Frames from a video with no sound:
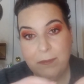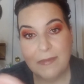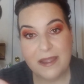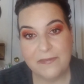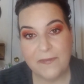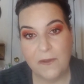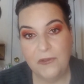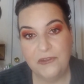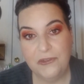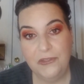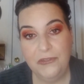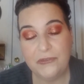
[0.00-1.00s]
My
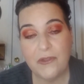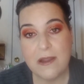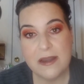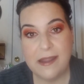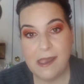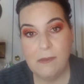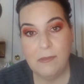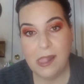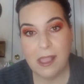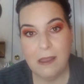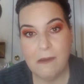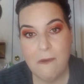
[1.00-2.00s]
socials are down
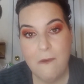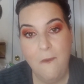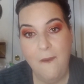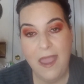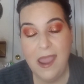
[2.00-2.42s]
below.